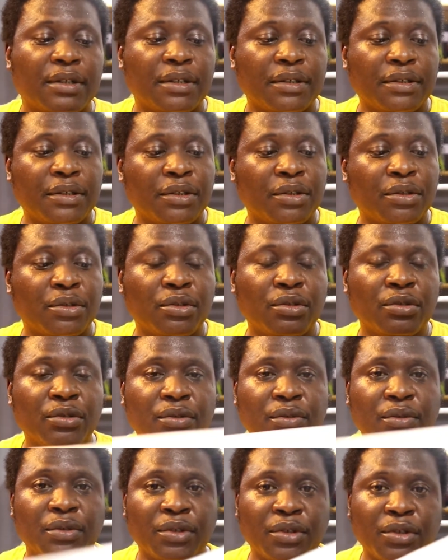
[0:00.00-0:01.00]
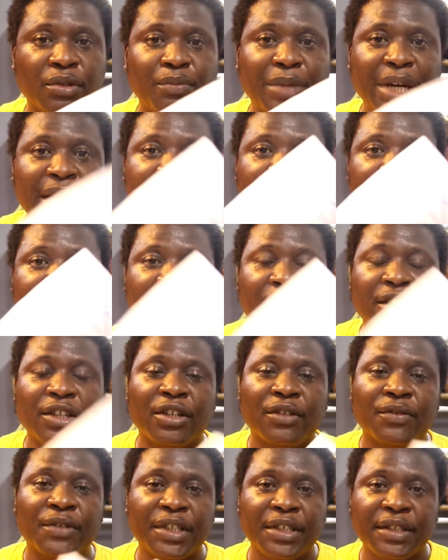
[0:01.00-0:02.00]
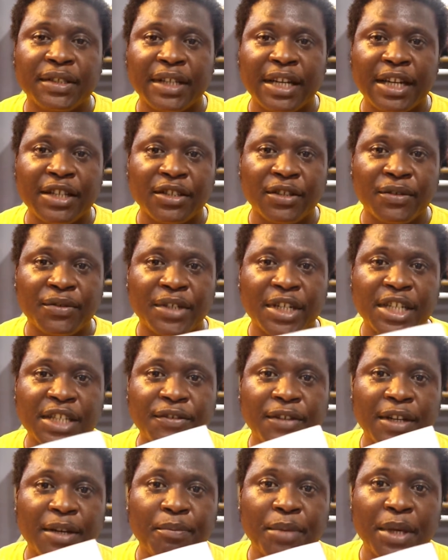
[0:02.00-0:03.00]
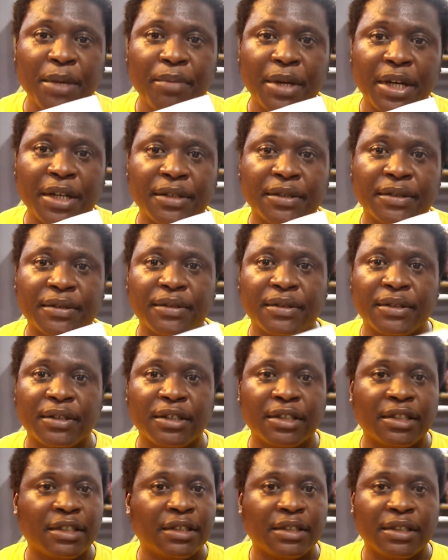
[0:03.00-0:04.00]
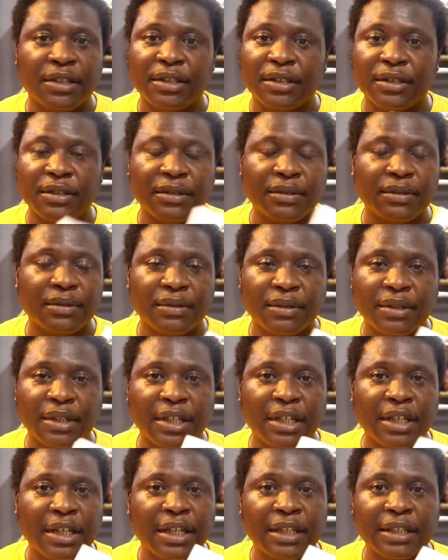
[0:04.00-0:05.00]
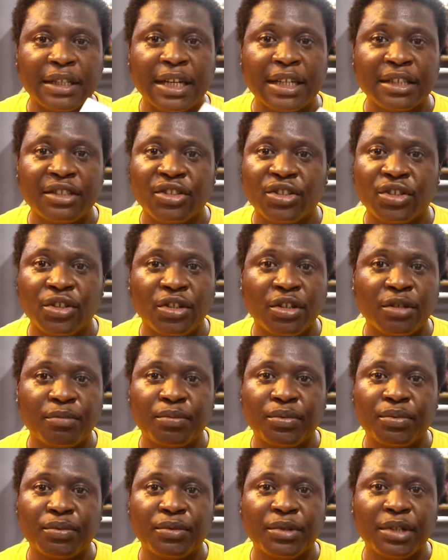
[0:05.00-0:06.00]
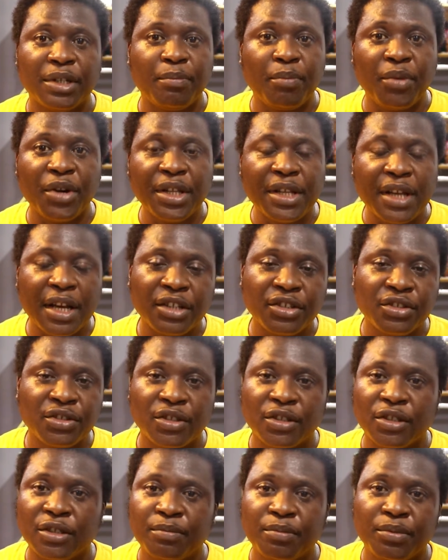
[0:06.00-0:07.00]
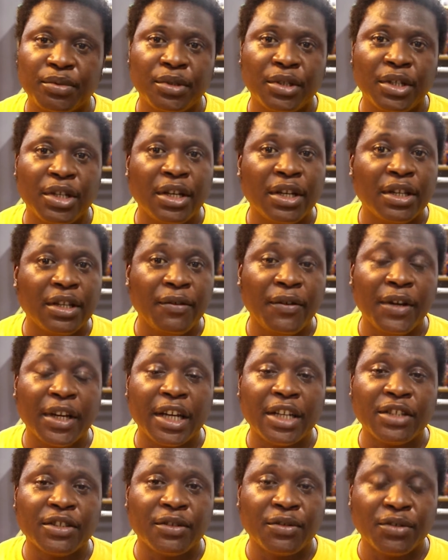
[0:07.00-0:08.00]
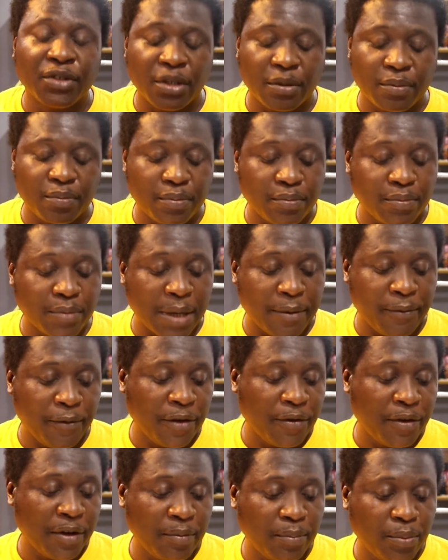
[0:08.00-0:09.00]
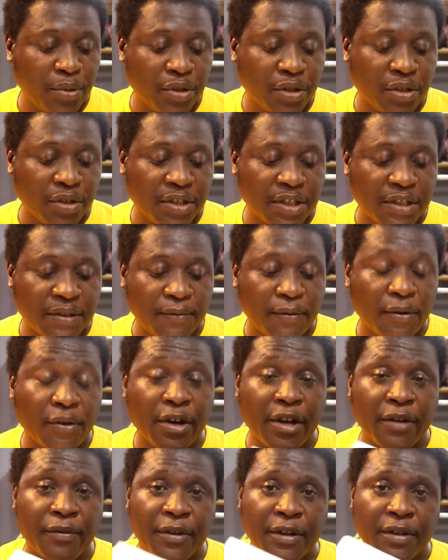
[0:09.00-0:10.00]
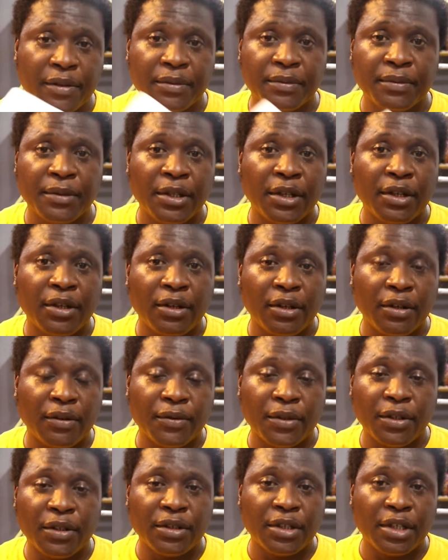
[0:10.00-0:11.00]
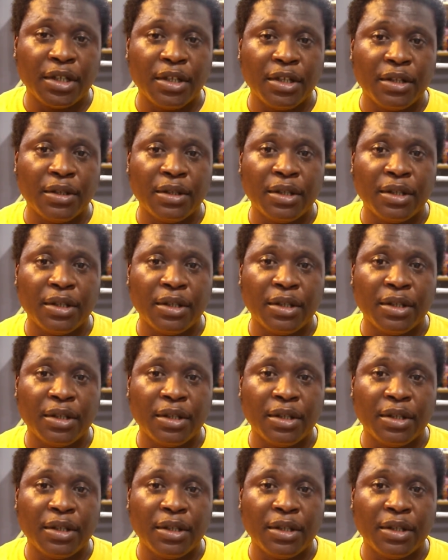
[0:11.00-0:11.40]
You could buy any of these kinds of transfer papers in an art shop, a printer shop, different kinds of shop. My favorite product is Forever of all the